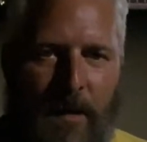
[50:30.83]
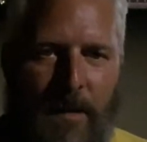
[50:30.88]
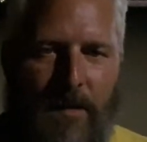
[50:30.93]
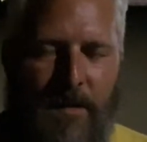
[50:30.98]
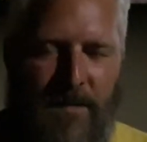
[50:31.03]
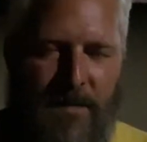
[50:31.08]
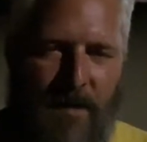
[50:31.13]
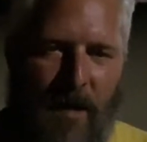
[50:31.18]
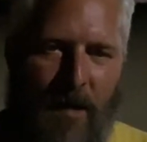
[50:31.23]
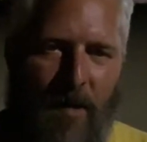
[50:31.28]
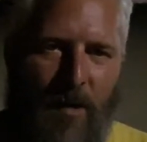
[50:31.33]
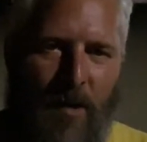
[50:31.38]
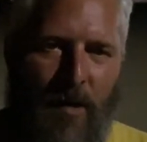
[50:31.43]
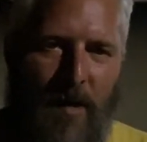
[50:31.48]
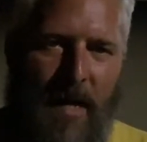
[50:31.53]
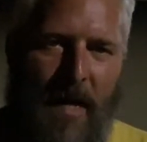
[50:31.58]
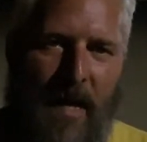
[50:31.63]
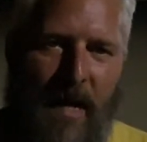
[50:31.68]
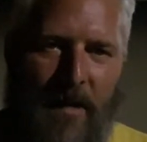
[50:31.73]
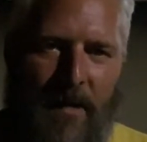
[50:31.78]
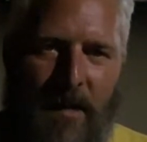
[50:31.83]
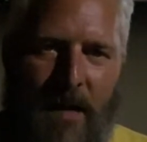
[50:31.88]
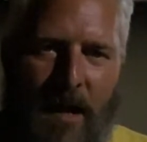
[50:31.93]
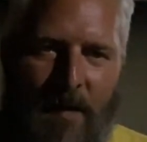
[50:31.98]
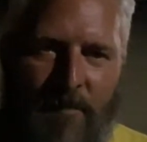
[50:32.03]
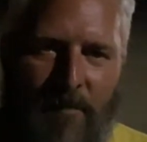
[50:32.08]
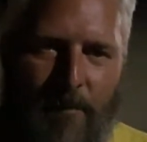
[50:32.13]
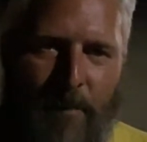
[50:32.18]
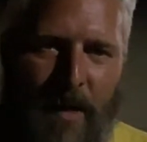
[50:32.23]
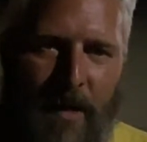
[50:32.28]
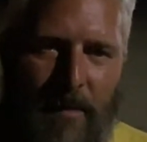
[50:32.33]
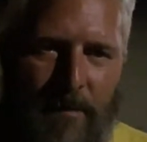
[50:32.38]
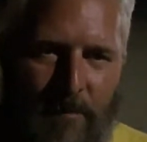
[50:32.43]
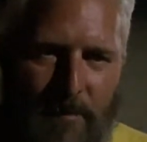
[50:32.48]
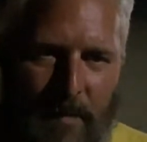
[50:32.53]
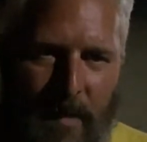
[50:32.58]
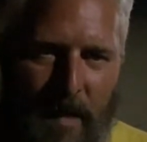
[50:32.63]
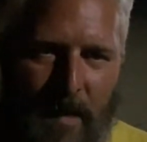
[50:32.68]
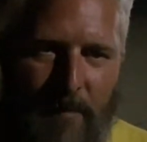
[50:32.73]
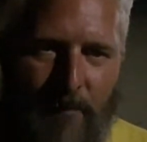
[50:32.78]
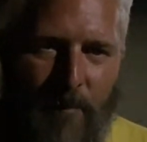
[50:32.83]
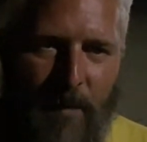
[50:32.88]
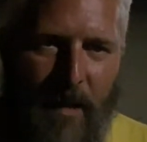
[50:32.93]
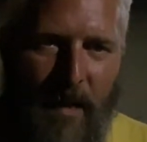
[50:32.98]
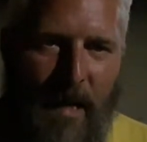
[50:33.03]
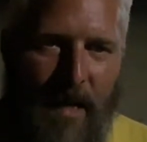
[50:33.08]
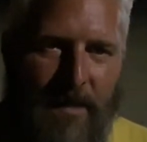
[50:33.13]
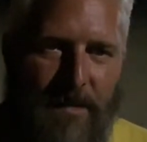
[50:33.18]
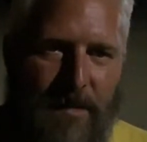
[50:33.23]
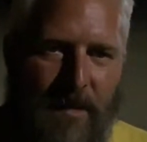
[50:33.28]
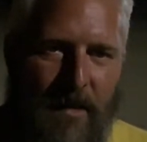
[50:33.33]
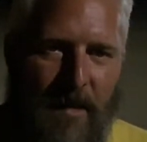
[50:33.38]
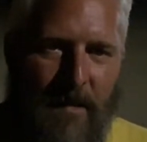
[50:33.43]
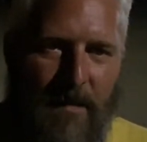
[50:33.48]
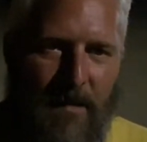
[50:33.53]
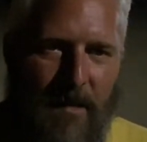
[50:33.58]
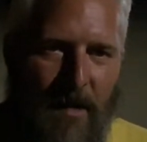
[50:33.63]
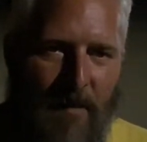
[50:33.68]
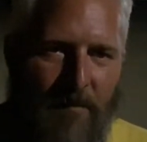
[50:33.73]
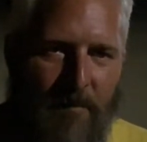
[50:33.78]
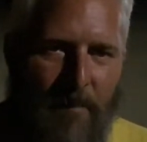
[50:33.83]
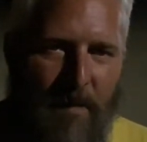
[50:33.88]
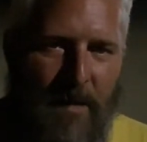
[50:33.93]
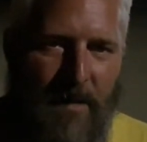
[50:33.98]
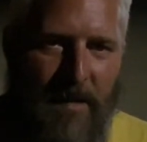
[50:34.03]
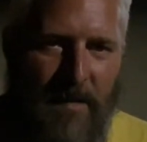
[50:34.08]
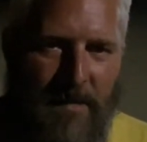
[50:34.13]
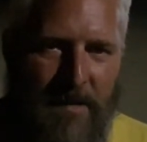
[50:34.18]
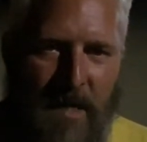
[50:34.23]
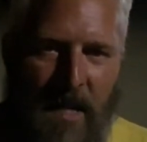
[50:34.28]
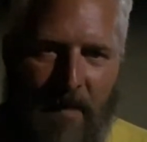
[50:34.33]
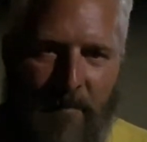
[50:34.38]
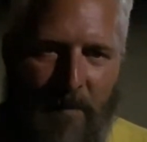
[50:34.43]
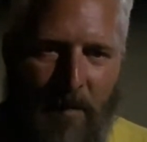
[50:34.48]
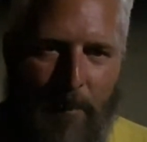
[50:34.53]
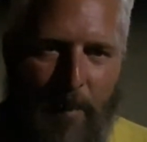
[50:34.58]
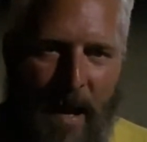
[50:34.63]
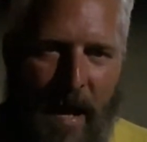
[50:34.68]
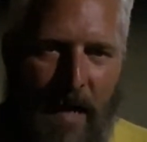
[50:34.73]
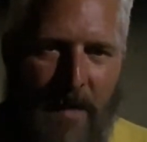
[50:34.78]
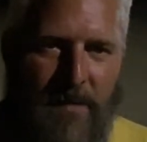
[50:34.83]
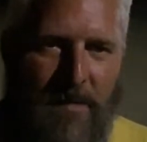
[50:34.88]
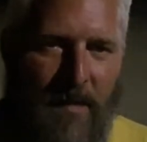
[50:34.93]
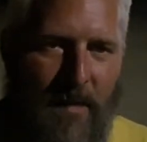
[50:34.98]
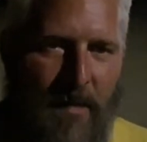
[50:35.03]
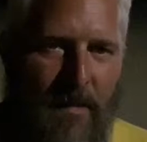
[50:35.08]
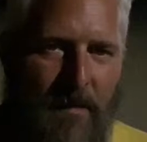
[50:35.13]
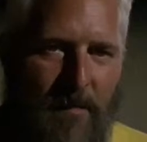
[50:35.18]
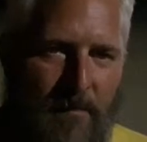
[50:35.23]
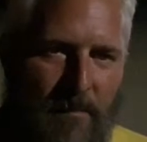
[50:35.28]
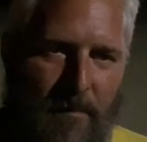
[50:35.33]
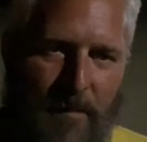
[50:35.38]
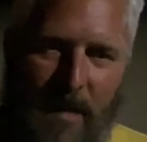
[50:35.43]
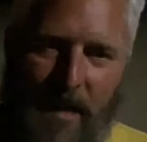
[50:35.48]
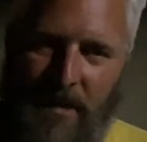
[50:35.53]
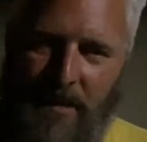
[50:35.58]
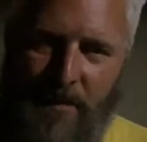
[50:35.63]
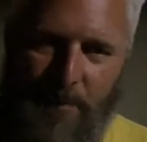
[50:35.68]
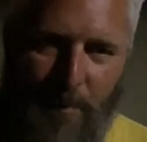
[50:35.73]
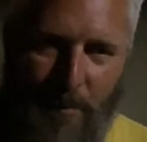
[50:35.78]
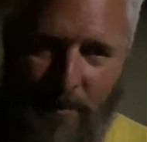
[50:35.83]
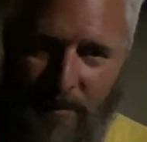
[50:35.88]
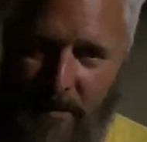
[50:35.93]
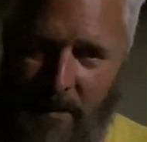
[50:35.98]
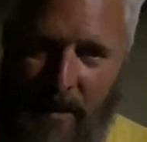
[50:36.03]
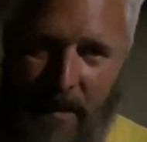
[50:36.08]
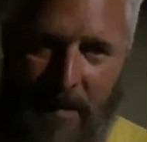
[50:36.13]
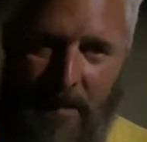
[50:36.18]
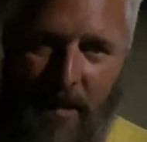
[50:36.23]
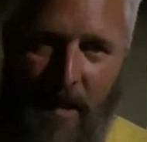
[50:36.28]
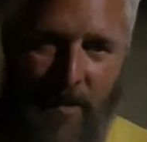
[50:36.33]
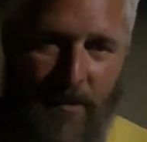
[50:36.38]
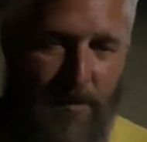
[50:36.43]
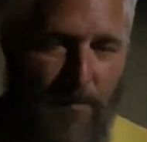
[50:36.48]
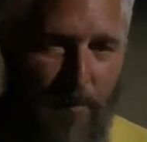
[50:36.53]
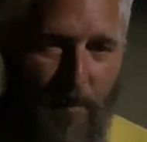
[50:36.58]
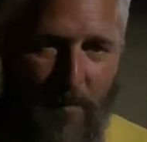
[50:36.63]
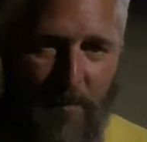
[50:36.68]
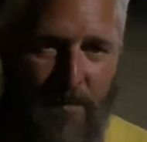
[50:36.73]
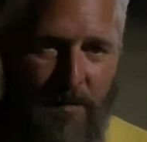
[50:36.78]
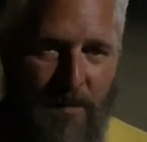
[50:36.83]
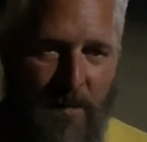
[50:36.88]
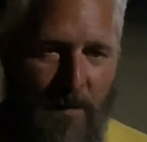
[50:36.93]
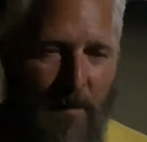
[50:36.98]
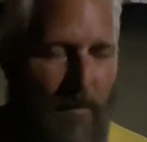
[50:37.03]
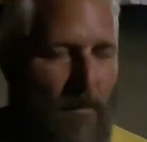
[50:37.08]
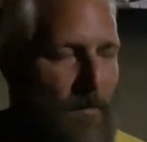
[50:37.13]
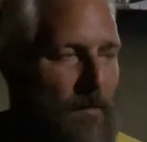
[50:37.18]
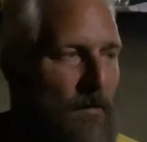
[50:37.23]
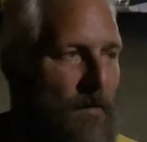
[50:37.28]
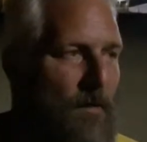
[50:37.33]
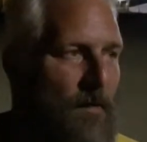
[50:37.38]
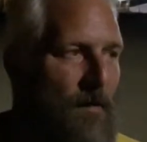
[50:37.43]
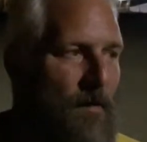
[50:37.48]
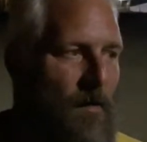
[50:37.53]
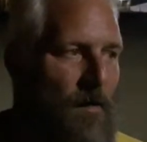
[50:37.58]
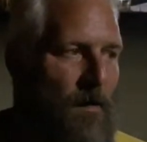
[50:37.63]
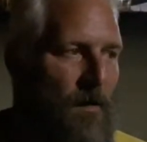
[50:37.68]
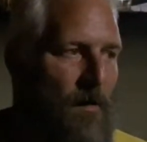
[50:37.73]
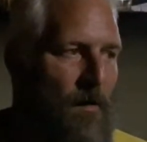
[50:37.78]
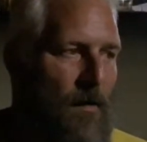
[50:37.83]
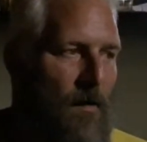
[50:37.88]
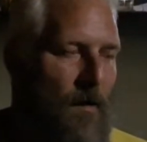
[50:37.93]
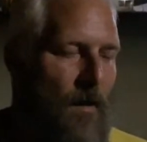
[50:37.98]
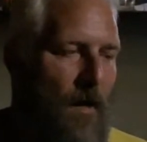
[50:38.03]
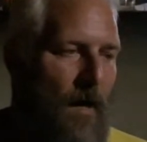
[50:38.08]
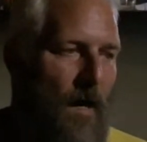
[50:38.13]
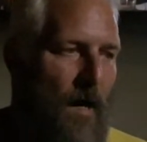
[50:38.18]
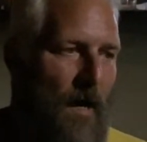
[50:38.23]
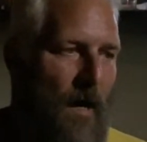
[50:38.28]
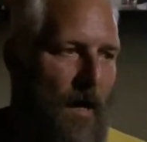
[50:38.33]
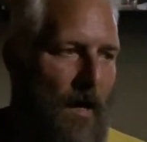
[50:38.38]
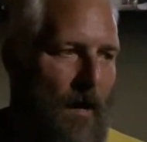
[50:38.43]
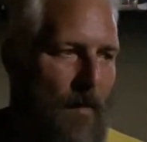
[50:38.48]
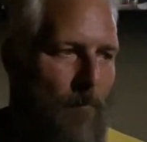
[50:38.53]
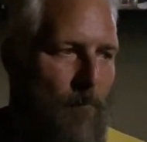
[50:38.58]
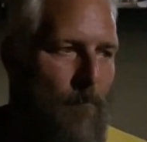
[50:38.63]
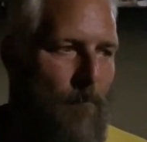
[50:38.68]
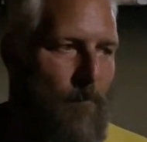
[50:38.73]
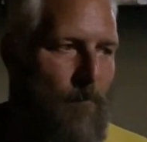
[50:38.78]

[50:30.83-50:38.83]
to start looking at the government and realizing that the government doesn't have our backs like they supposedly are supposed to. I